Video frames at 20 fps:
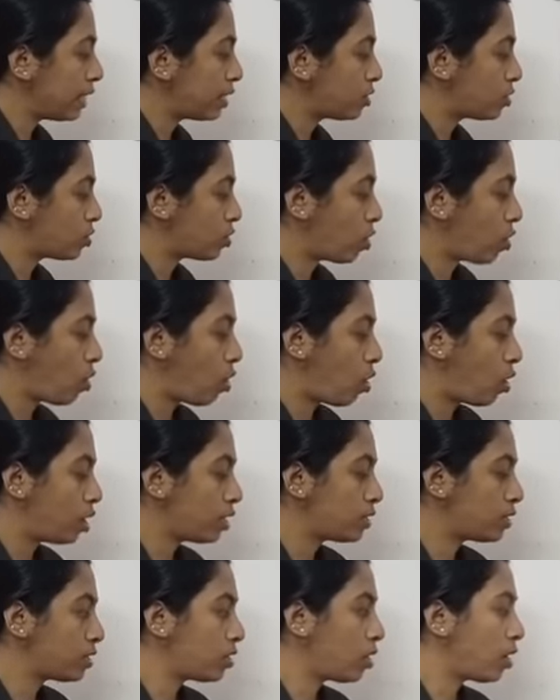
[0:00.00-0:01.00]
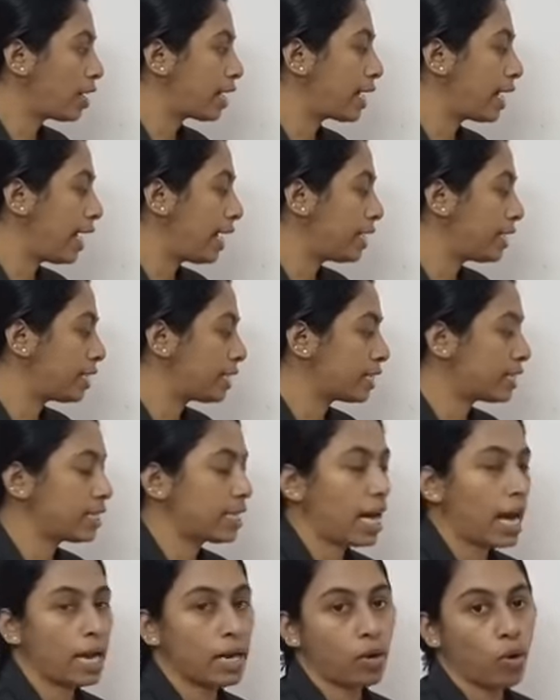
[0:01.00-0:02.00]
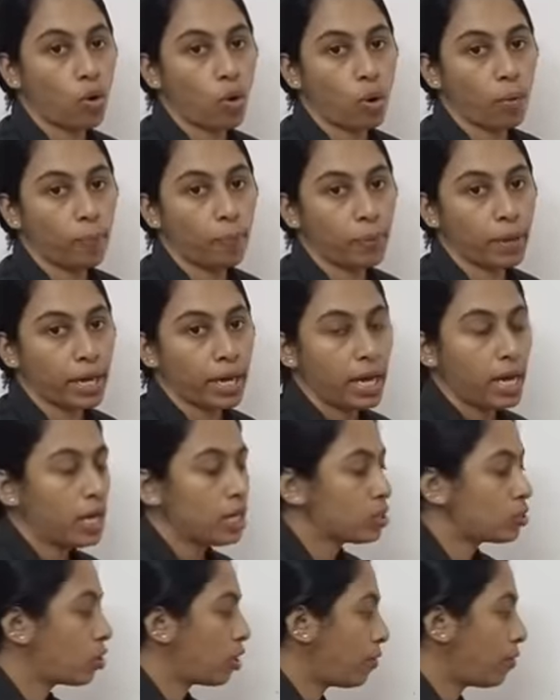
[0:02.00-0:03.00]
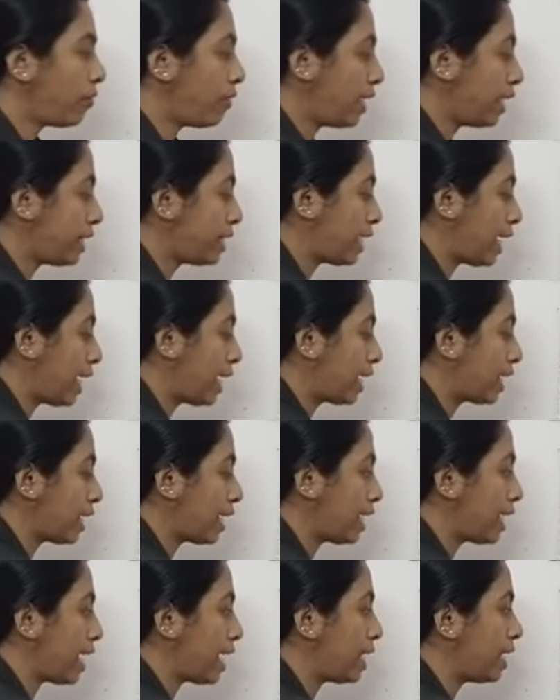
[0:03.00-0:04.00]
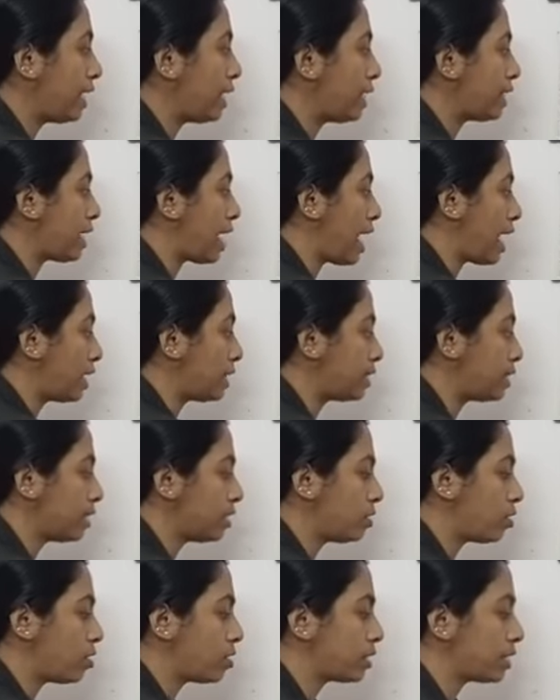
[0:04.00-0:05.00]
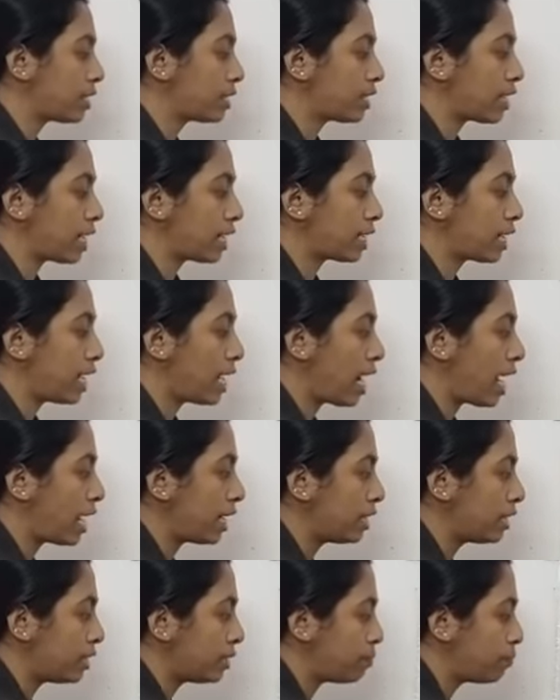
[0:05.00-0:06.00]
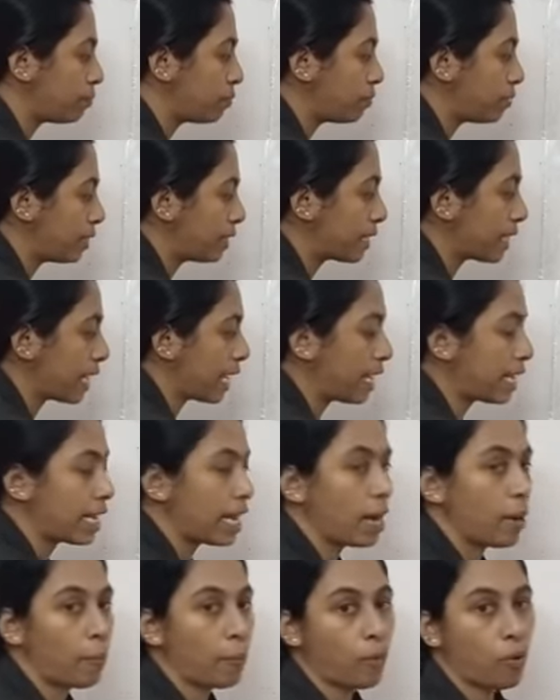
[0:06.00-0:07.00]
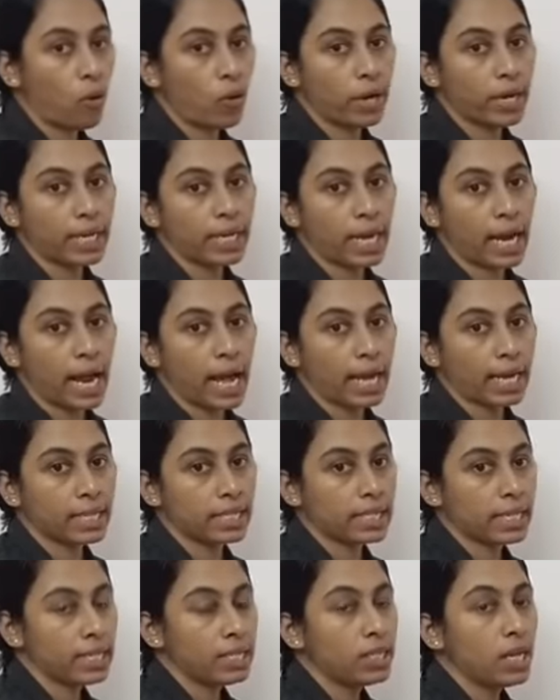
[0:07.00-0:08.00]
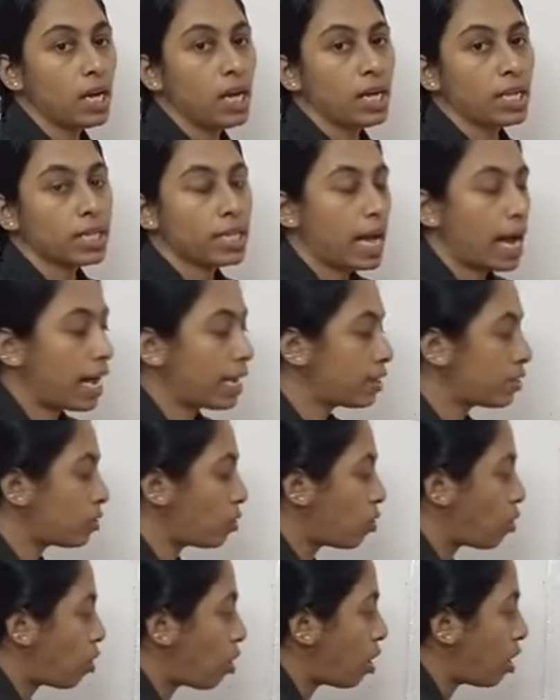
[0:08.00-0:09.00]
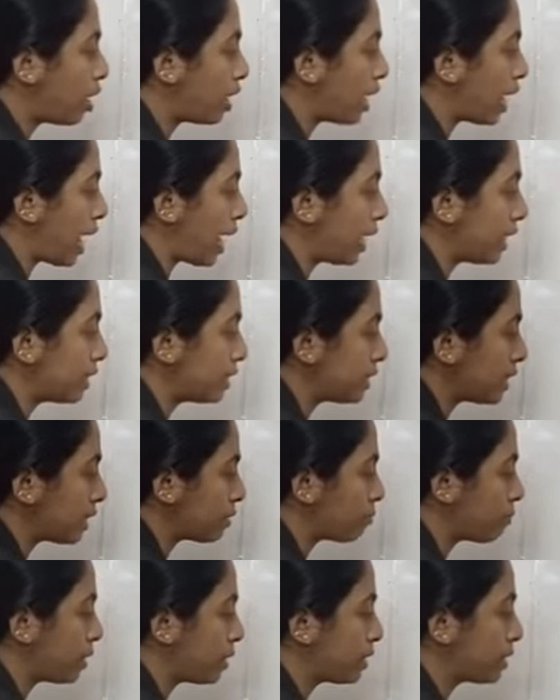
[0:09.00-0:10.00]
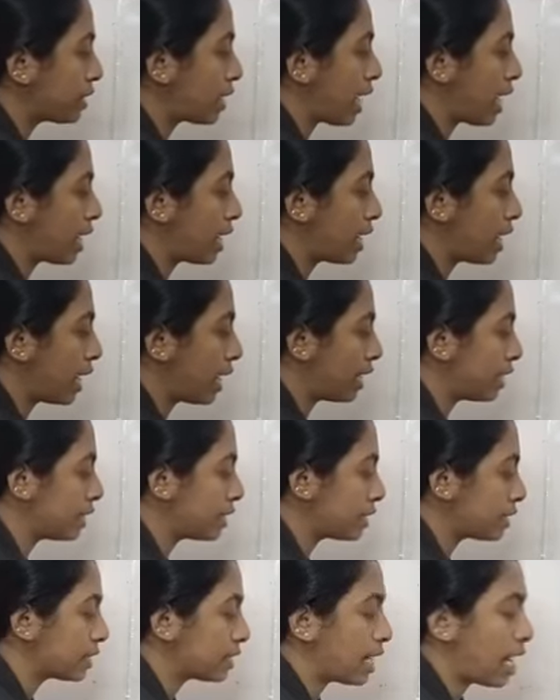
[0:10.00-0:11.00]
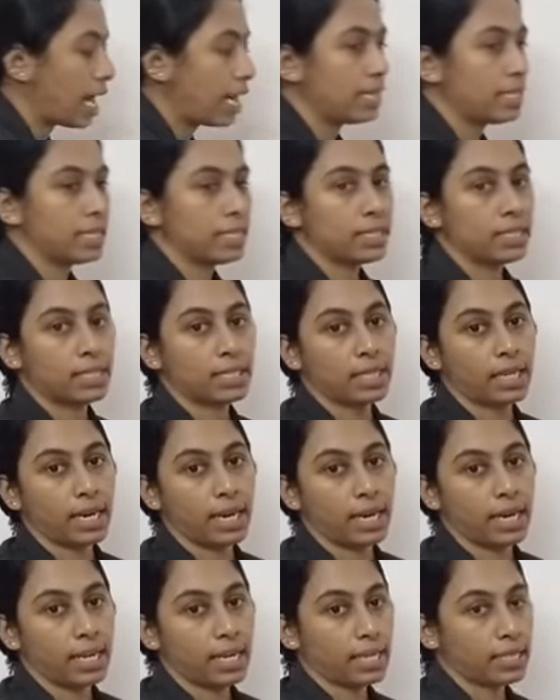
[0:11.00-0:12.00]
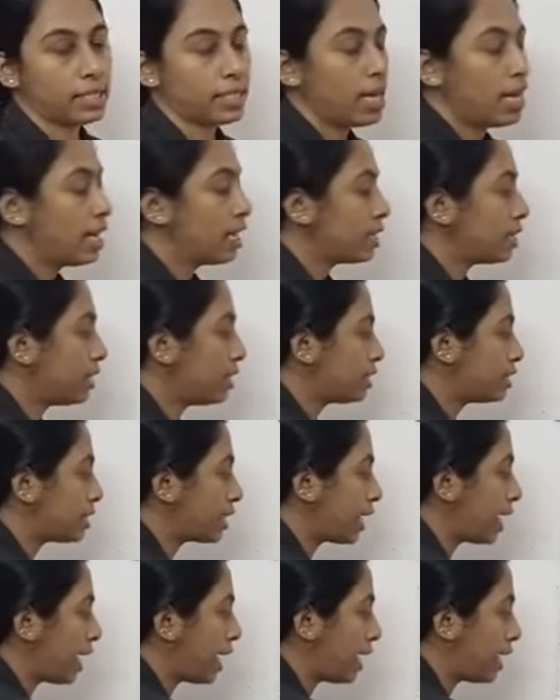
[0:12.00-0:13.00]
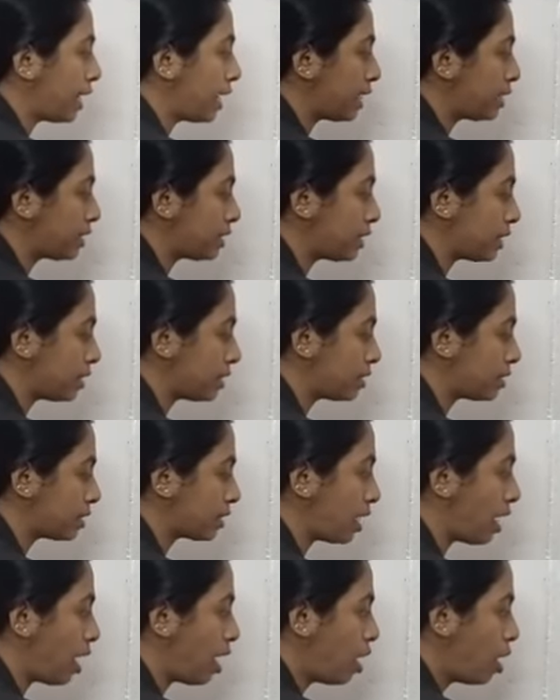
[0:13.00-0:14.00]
is also greater than OP. So we take any tangent on the circle and take a point like this, that all line segments are greater than this radius. This radius is the